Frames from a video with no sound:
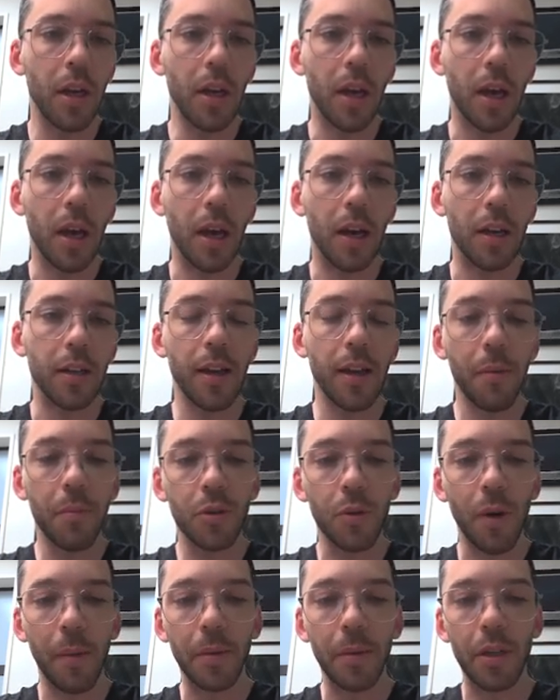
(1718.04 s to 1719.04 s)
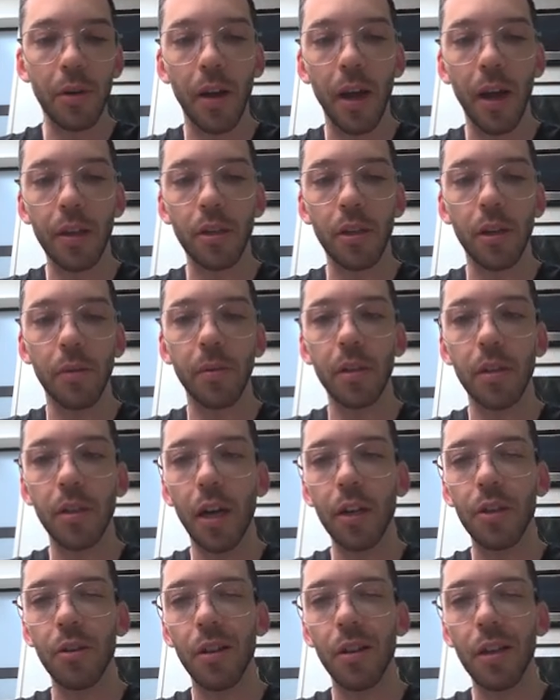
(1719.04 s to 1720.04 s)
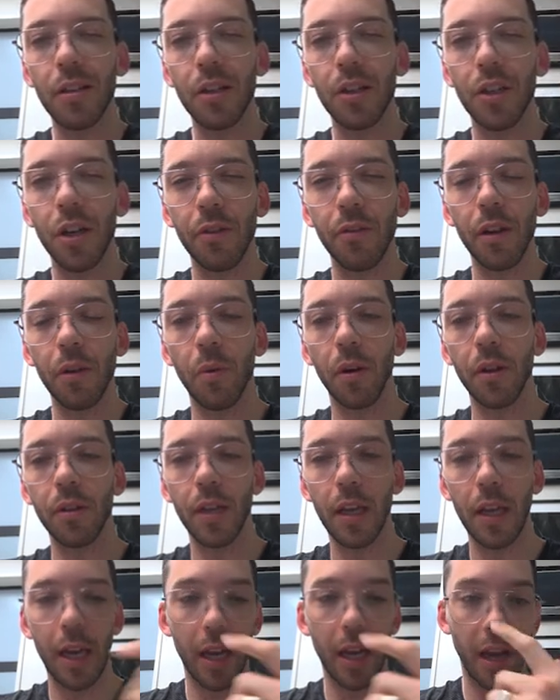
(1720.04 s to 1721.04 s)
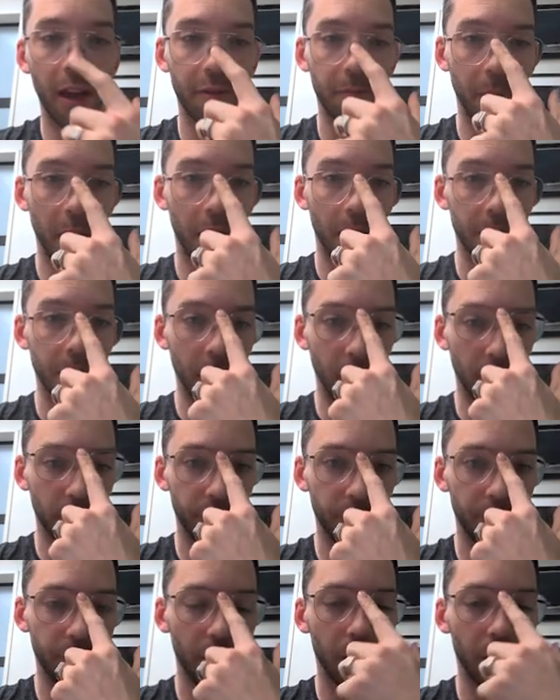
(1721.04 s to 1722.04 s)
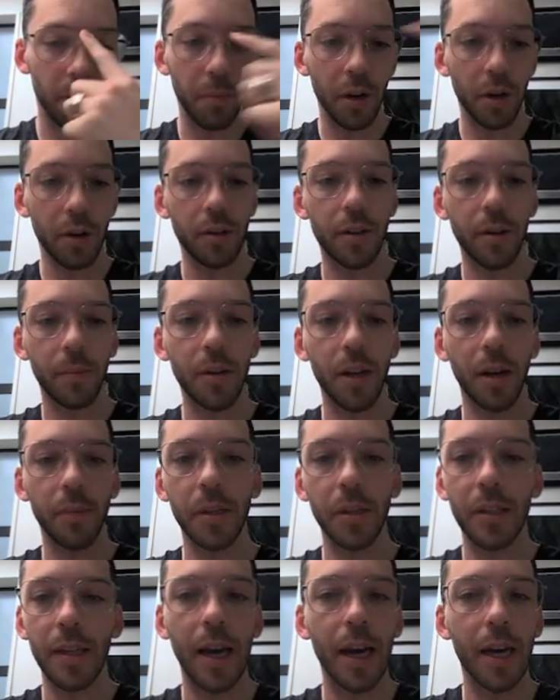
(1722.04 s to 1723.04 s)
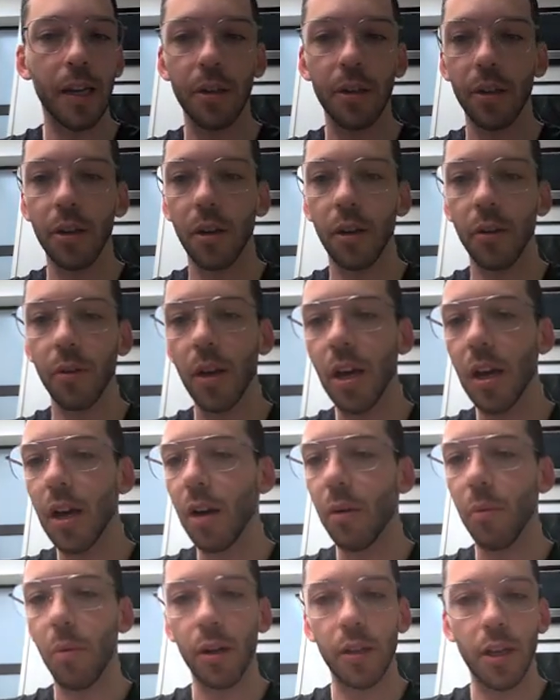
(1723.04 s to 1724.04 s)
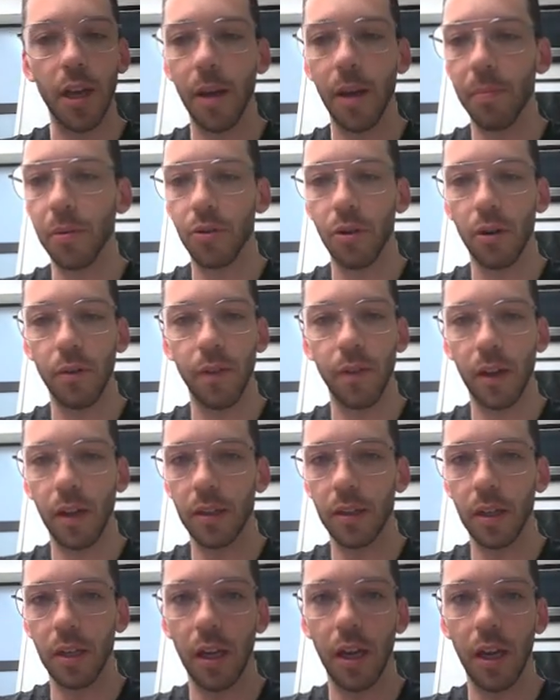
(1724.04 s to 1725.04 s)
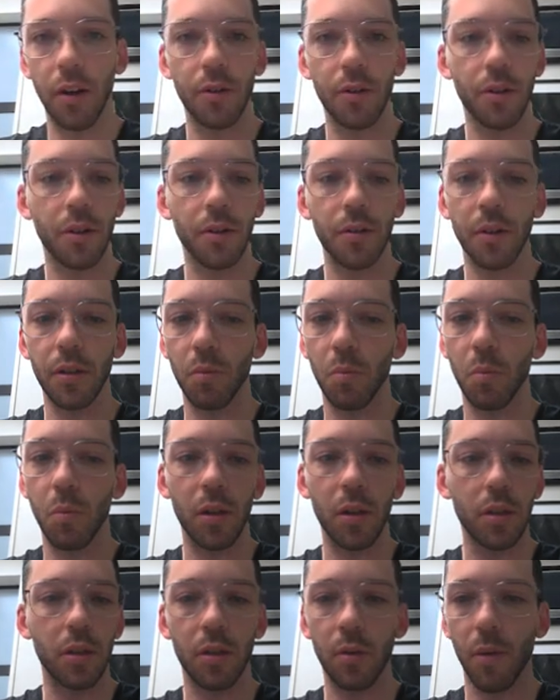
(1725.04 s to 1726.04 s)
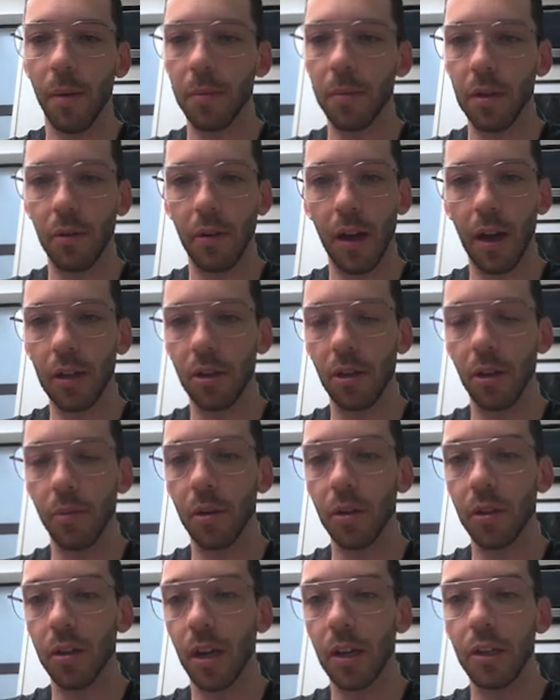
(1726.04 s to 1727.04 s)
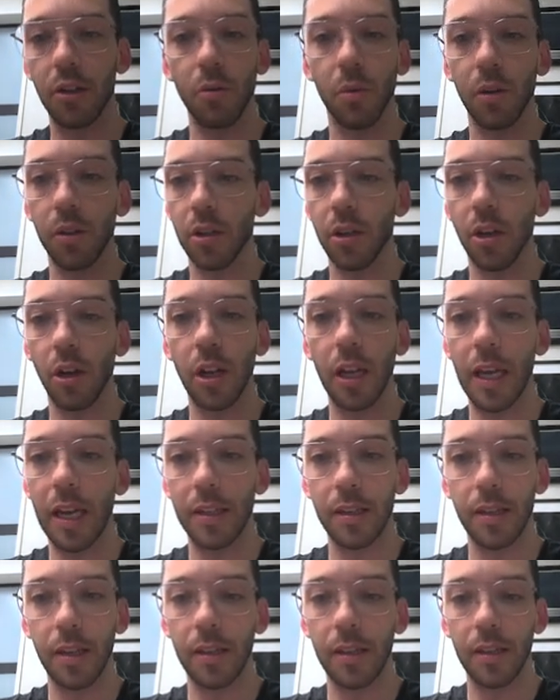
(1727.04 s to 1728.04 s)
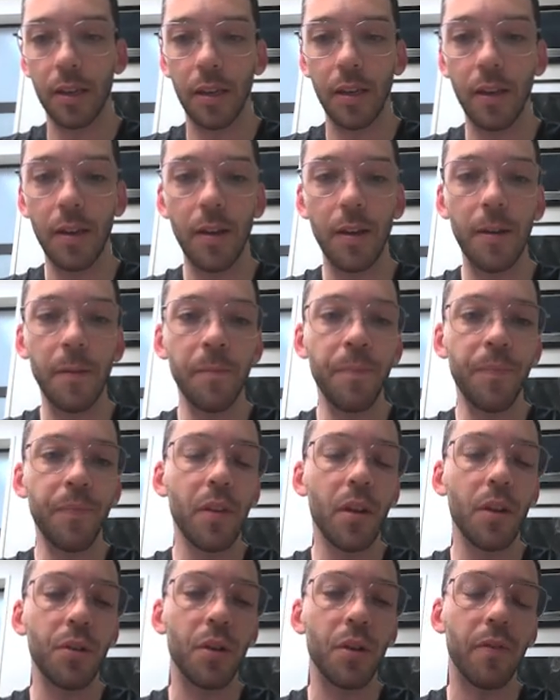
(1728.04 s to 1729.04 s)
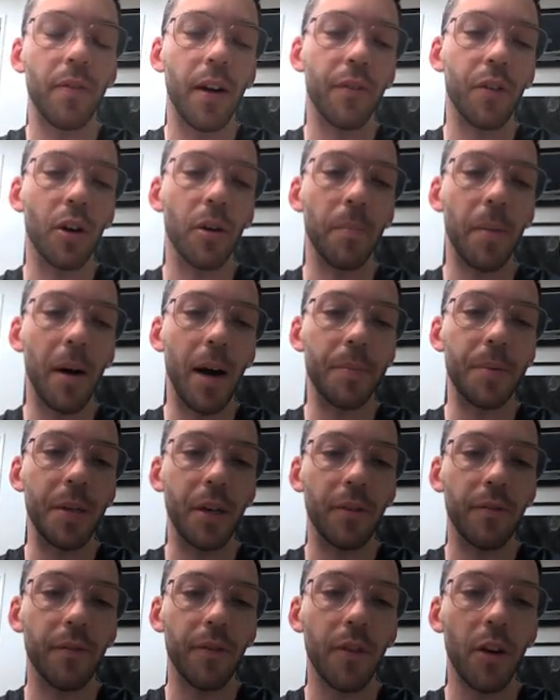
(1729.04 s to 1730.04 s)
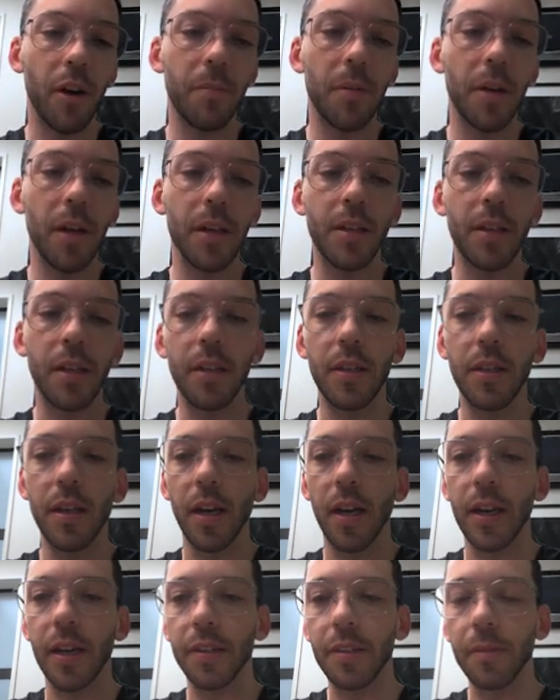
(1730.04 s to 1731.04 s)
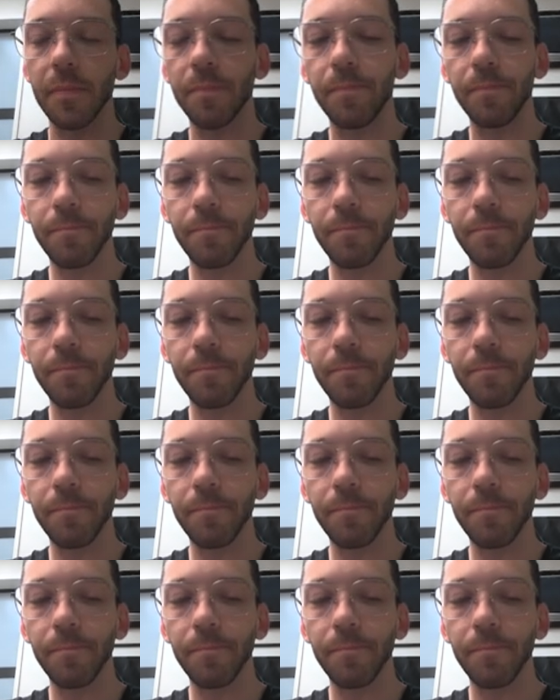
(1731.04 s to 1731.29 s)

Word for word: though. Same with squamous cell carcinoma in situ. These are generally ones that you can have biopsy confirmed because sometimes it's hard to know what's a hypertrophic actinic keratosis, what's a squamous cell carcinoma in situ, what's an early SCC. So if I've got a biopsy confirmed SCCIS,